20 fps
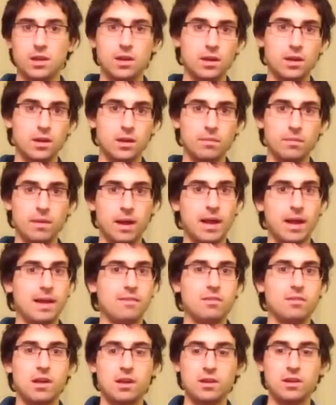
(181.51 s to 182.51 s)
Um, I have
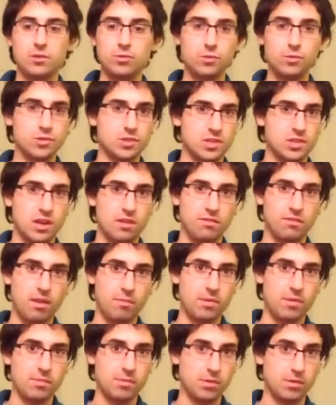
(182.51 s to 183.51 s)
a lot of cool stuff
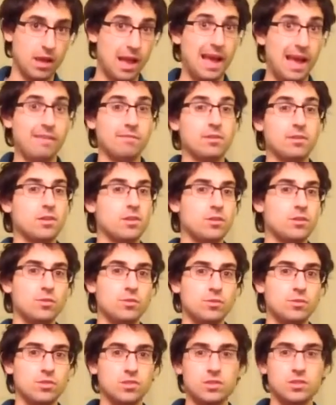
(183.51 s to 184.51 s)
that people haven't
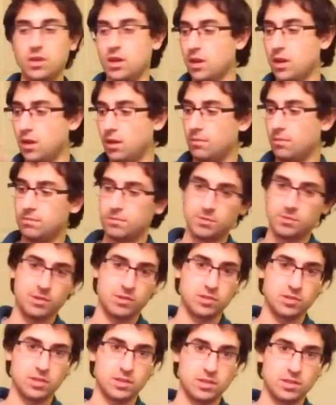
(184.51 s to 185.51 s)
used, um,
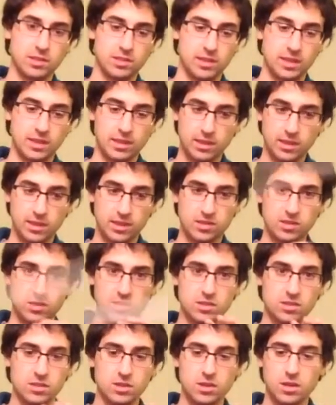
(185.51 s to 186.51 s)
especially things like
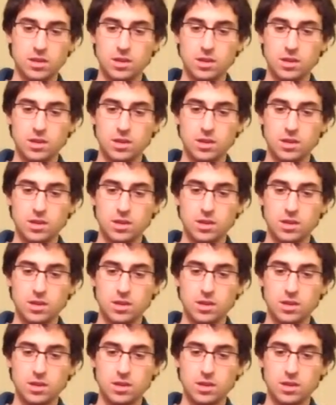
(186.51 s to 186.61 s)
this,